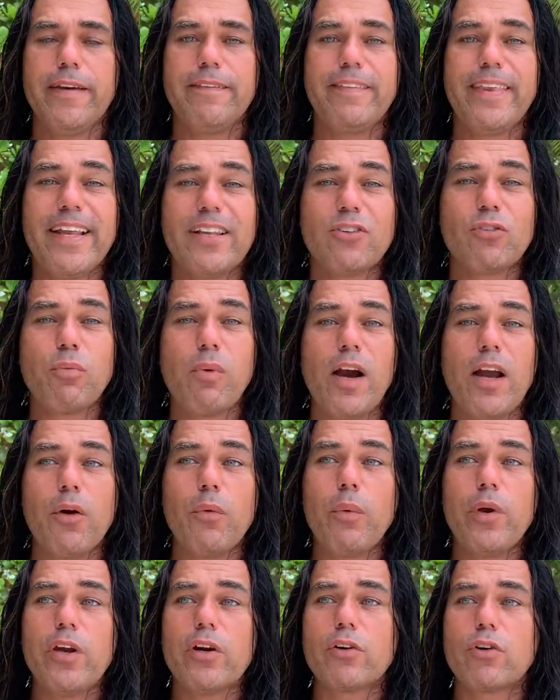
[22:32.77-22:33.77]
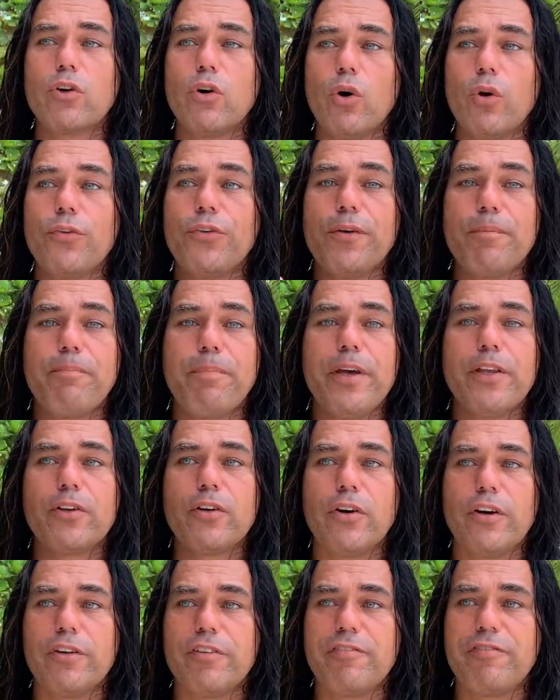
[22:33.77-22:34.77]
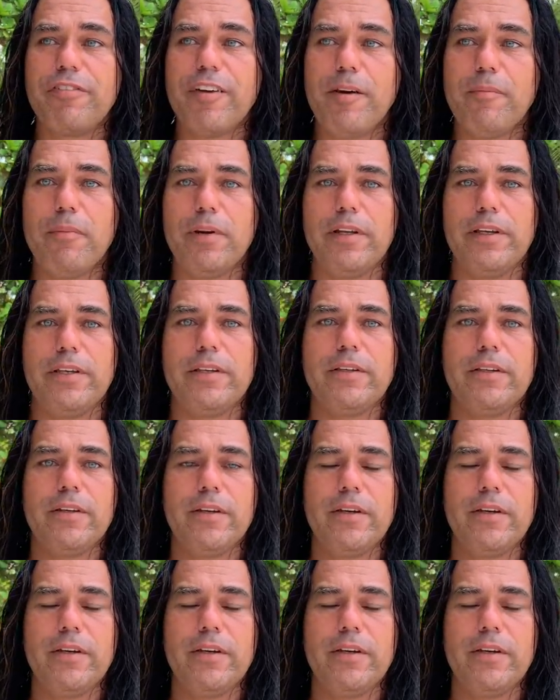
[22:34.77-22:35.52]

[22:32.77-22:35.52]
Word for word: That's why we are called the Bitcoin family.